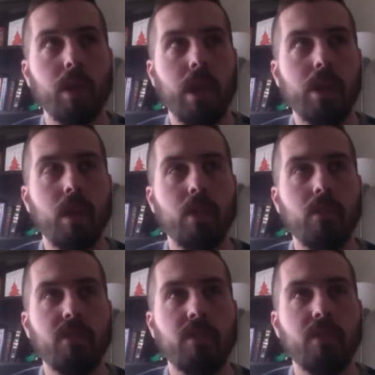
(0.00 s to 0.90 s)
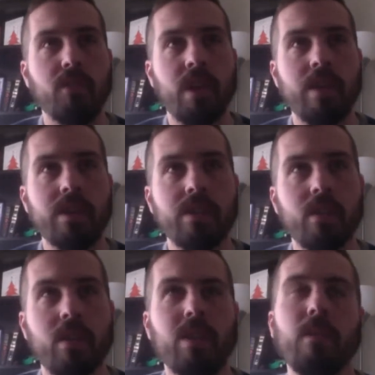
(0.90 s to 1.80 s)
But I thought of a few different areas. I
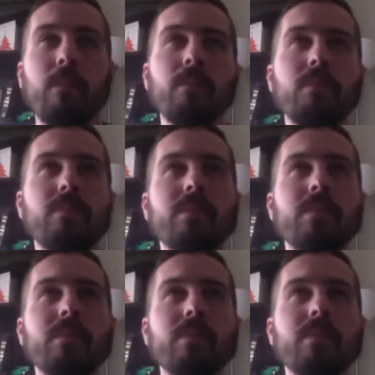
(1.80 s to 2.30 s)
was like, well,